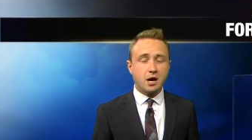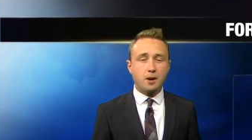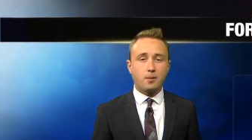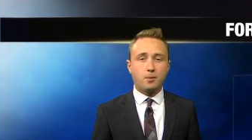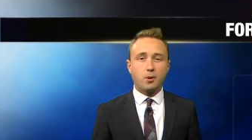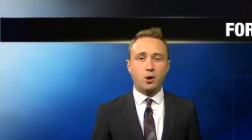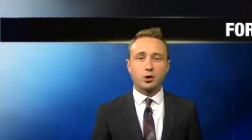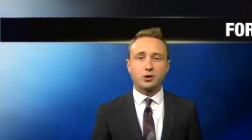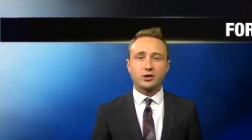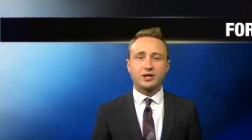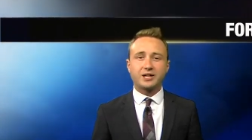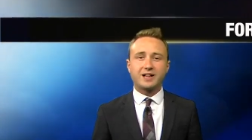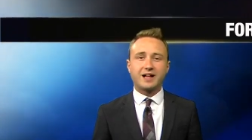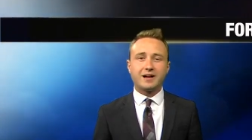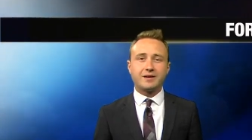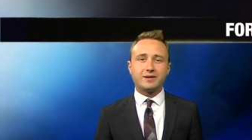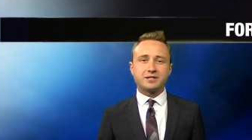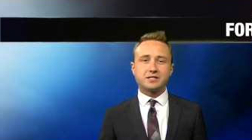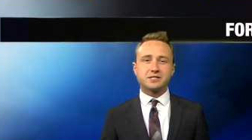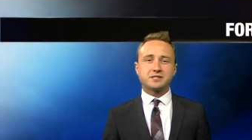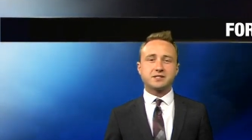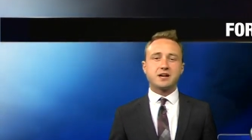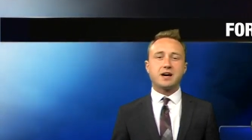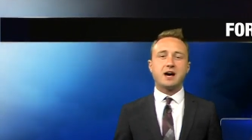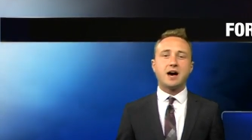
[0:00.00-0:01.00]
Partly cloudy
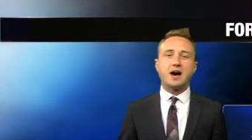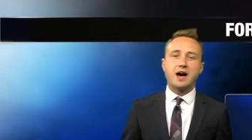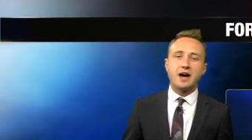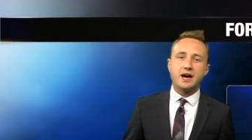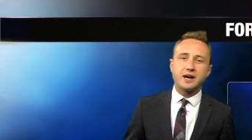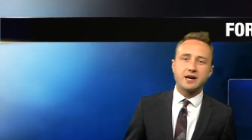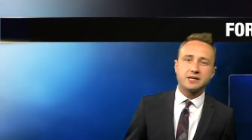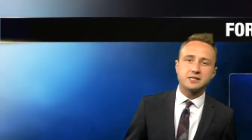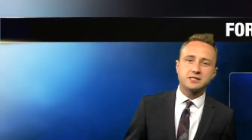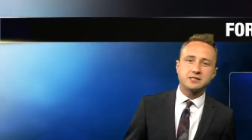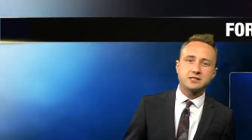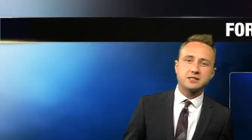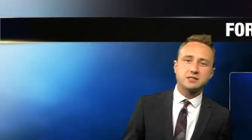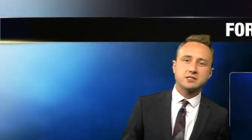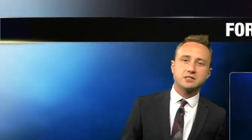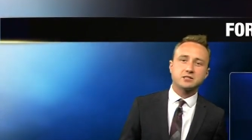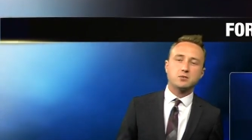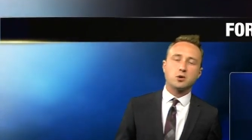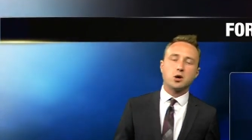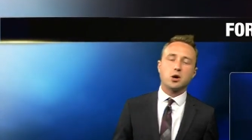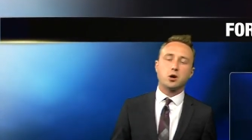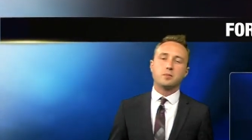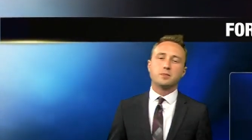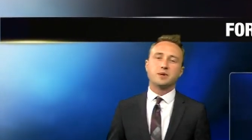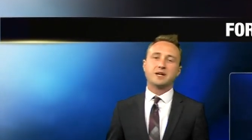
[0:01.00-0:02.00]
skies, and then
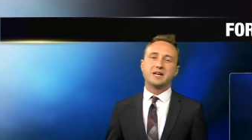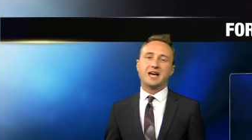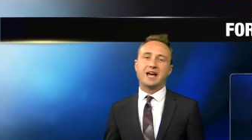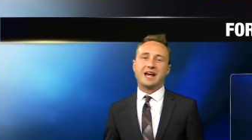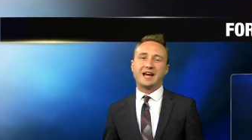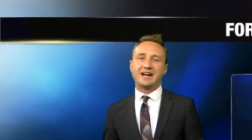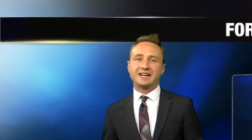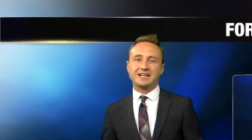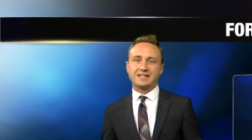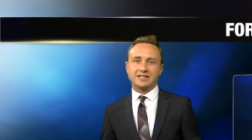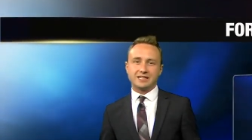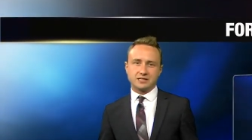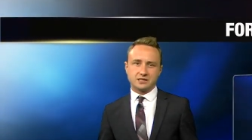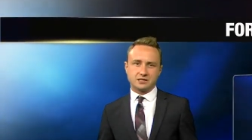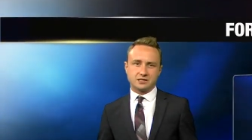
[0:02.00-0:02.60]
tomorrow, mid 80s.